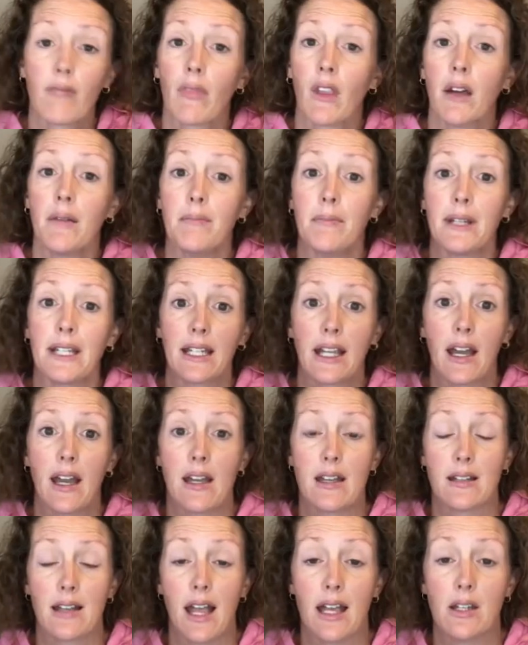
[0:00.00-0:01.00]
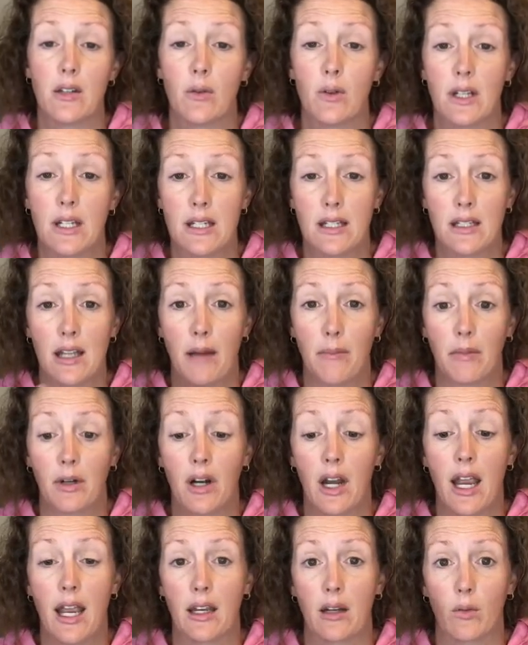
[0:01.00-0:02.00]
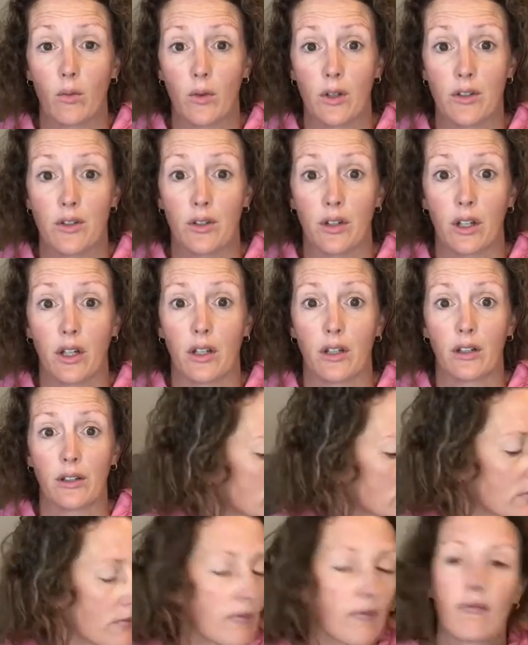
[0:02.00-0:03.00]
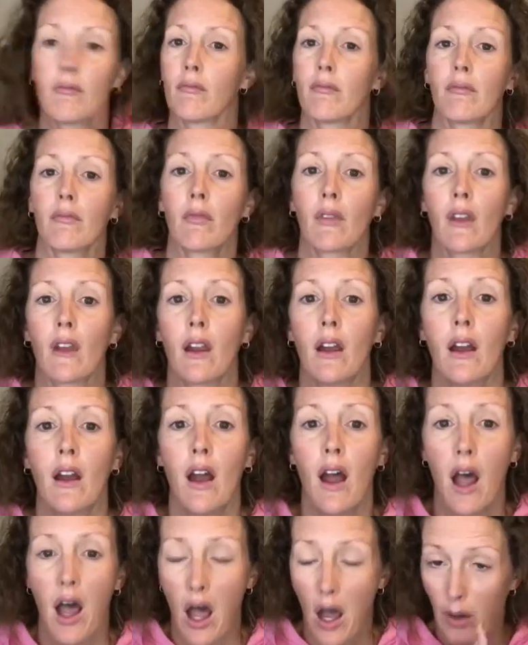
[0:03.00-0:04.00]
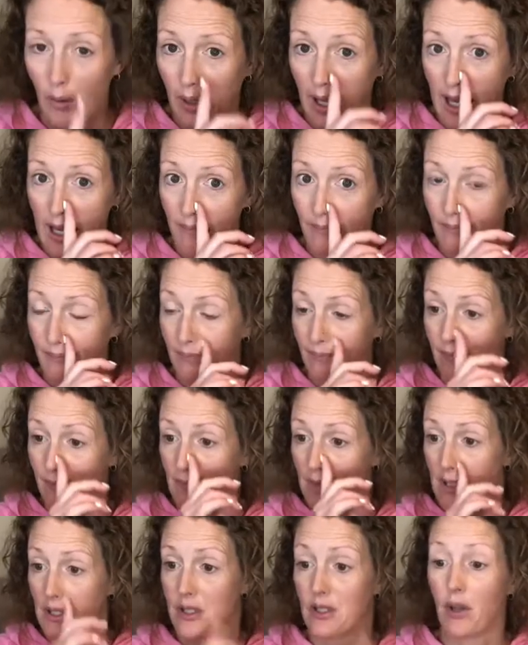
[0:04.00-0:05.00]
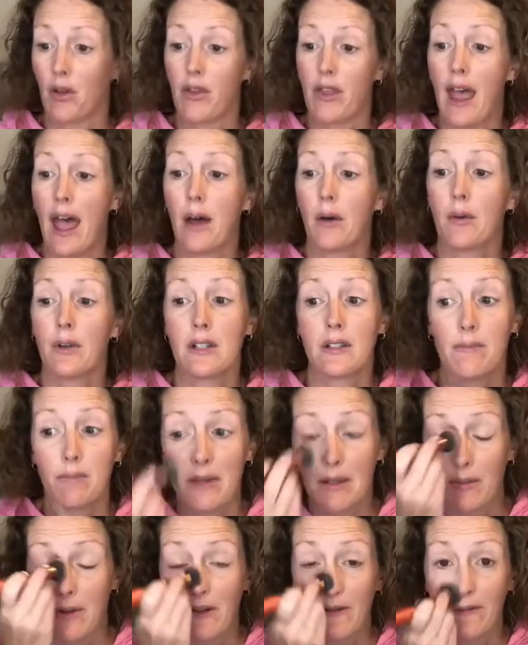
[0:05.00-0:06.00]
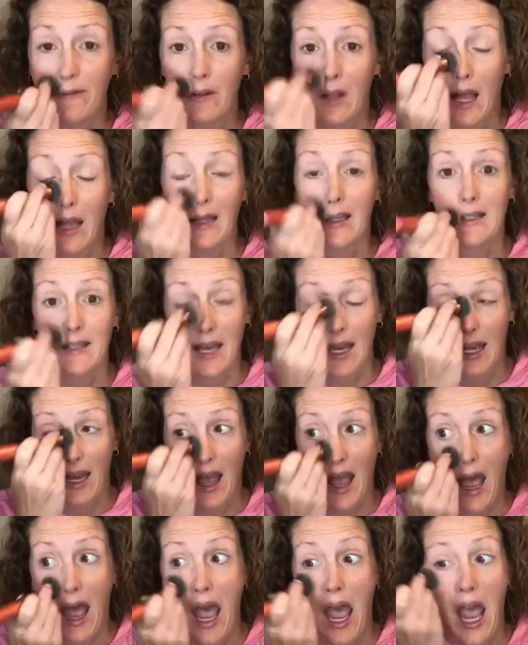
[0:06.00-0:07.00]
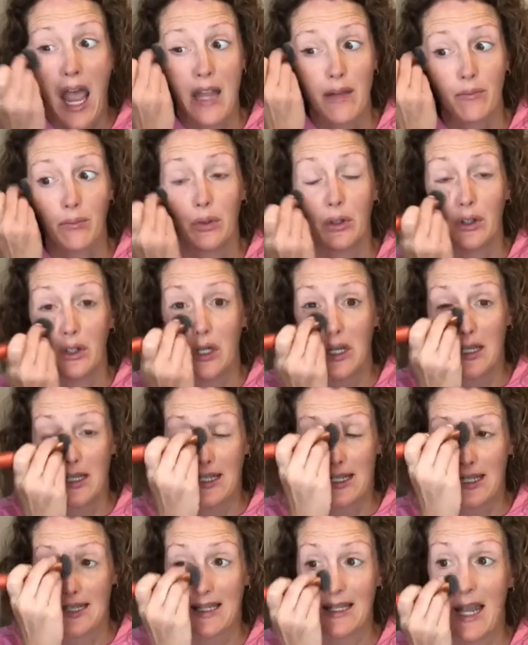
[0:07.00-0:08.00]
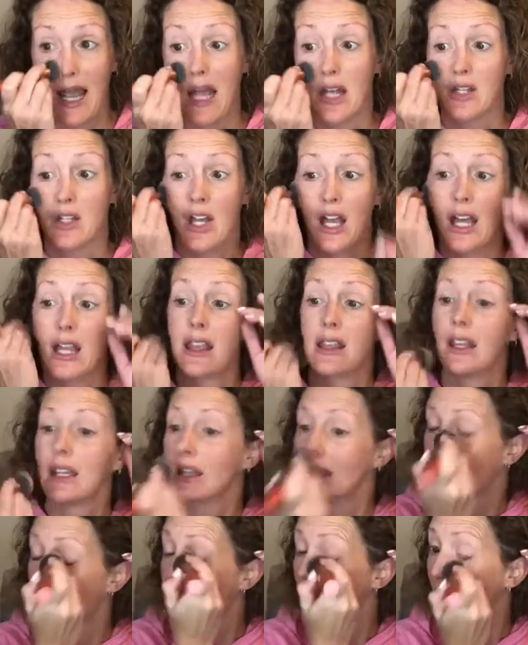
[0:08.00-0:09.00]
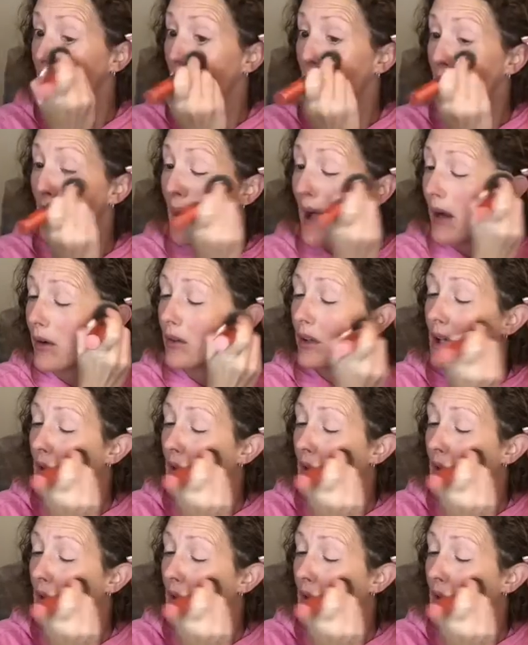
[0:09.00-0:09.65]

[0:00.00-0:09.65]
because I do a summer and a winter color. Okay, so that was BB Flawless, and I put such a thin layer amount.